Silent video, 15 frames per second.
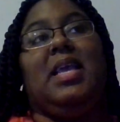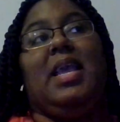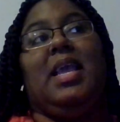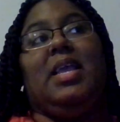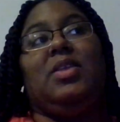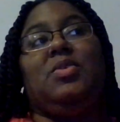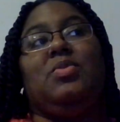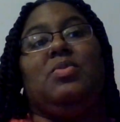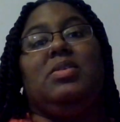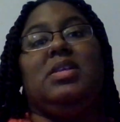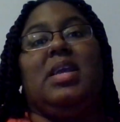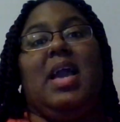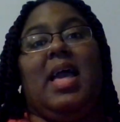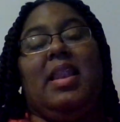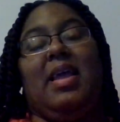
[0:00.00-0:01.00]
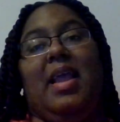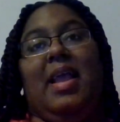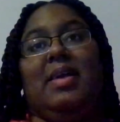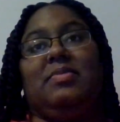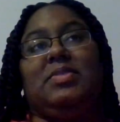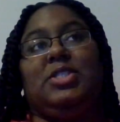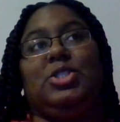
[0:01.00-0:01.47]
and you kind of
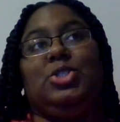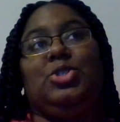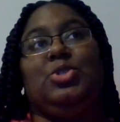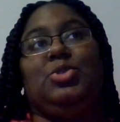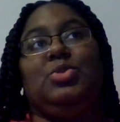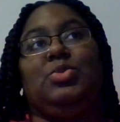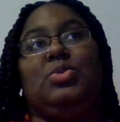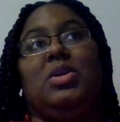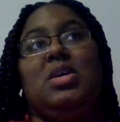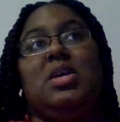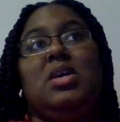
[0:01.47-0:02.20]
have to